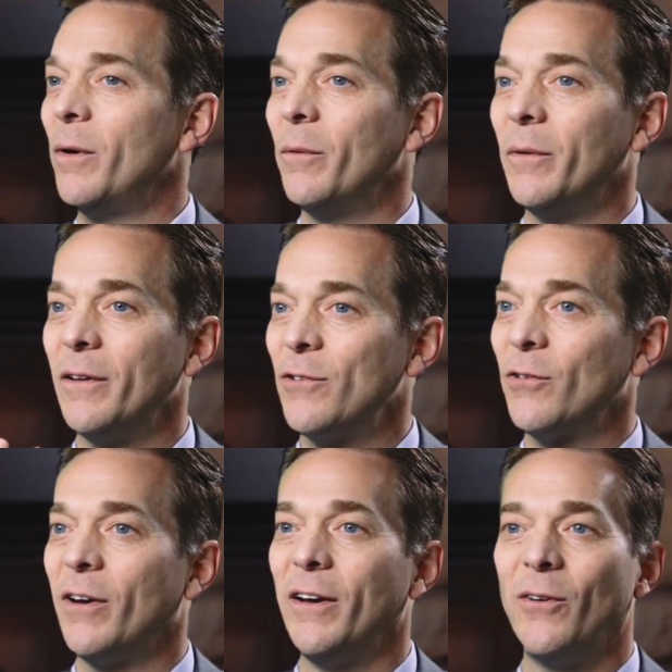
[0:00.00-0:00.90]
boy, when it's
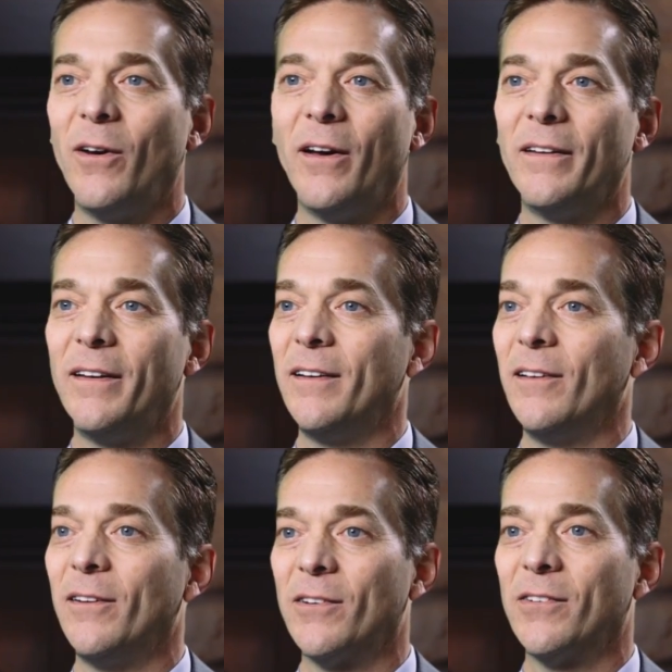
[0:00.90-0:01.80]
straight on, it
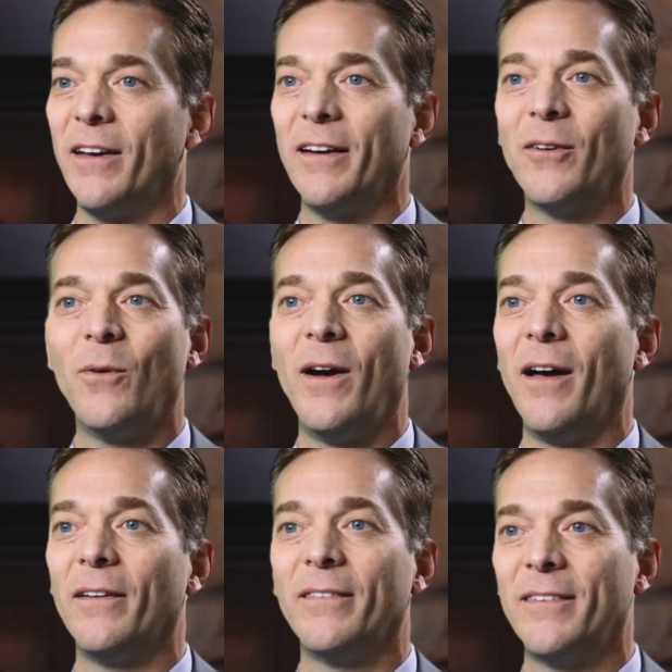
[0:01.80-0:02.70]
looks like,
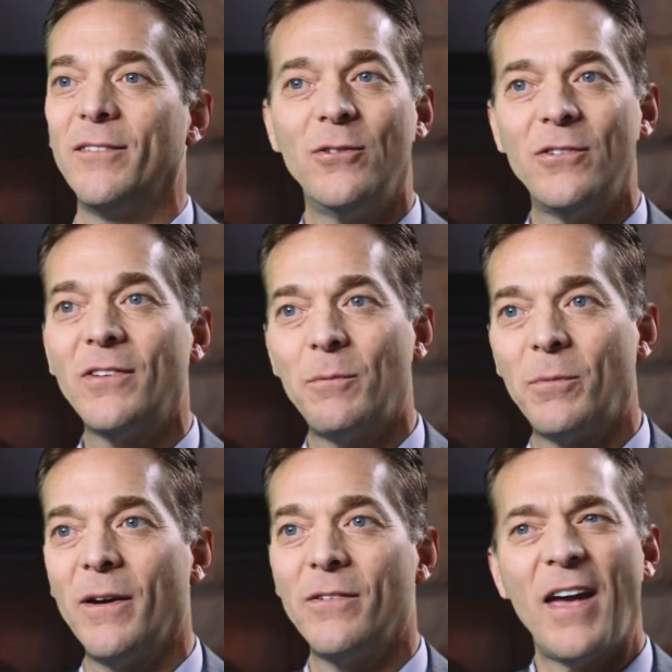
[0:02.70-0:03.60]
wow, did you just get
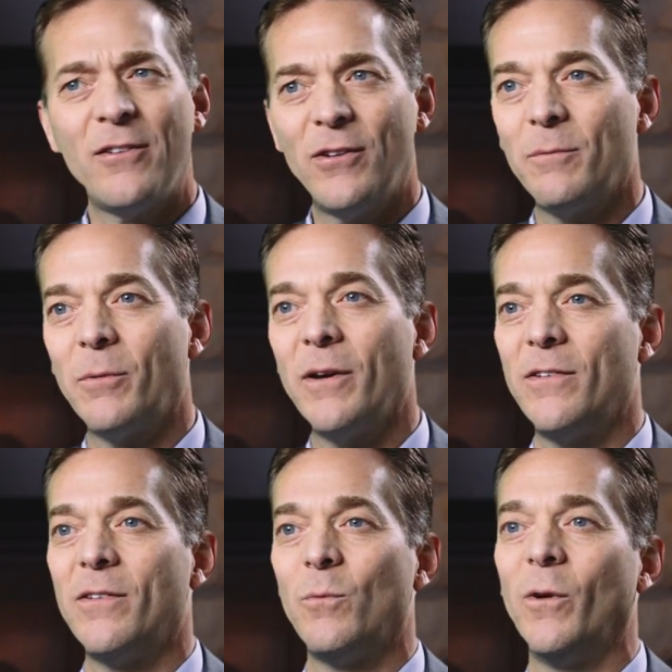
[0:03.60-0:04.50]
braces? How'd you get
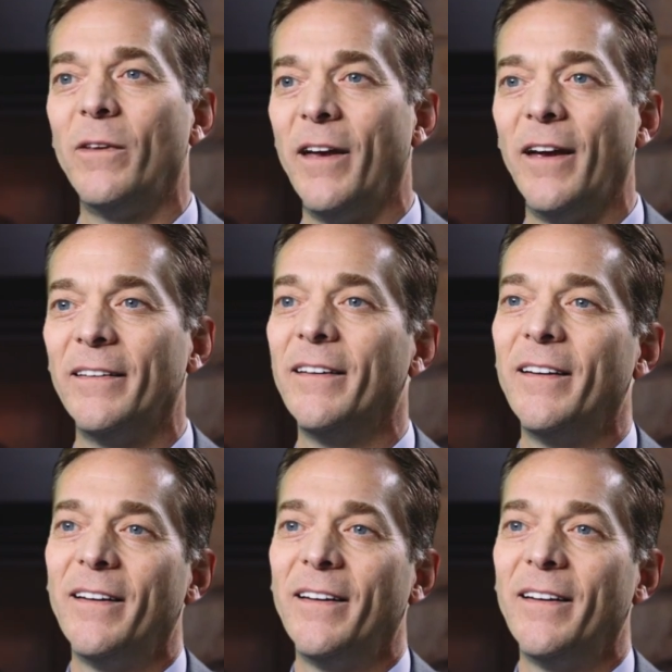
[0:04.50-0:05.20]
braces in one day?